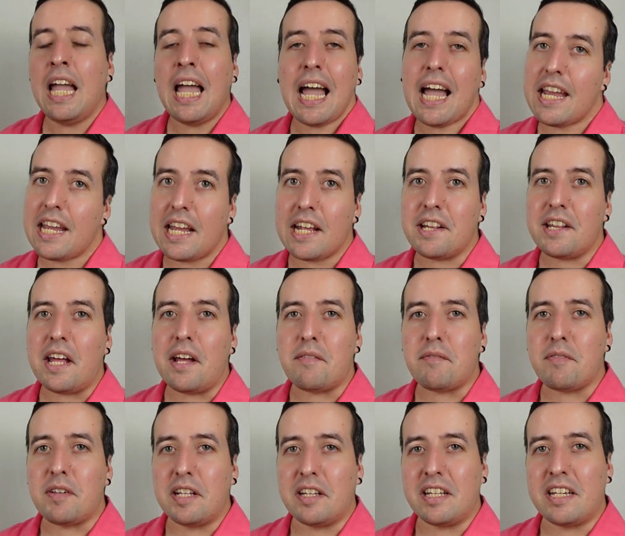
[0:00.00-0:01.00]
I hate that
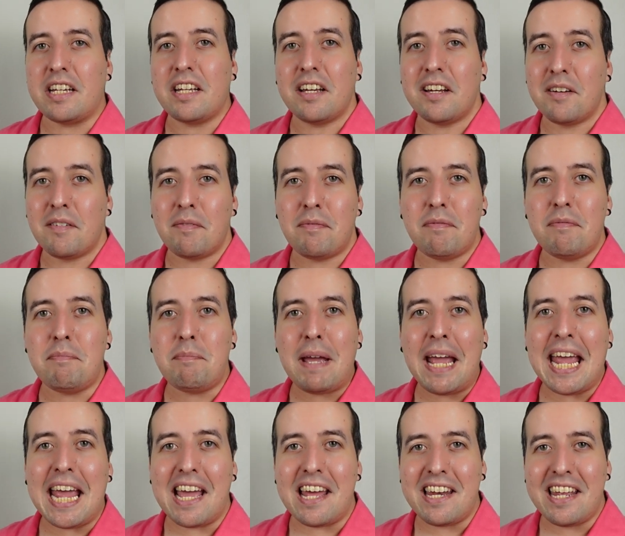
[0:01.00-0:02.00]
feeling of
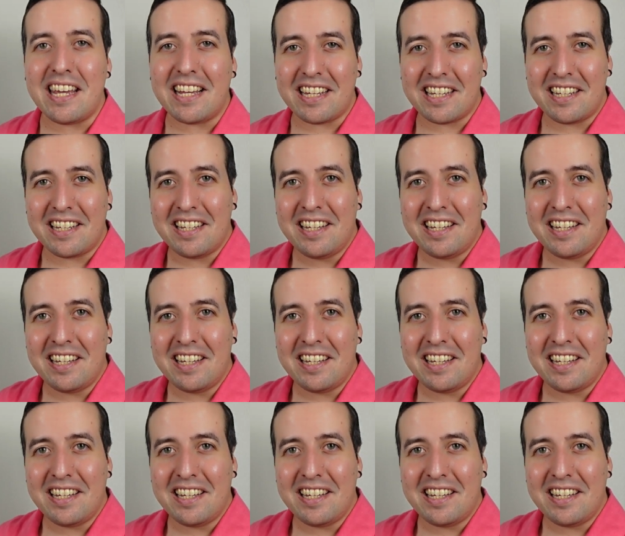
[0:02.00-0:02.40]
panic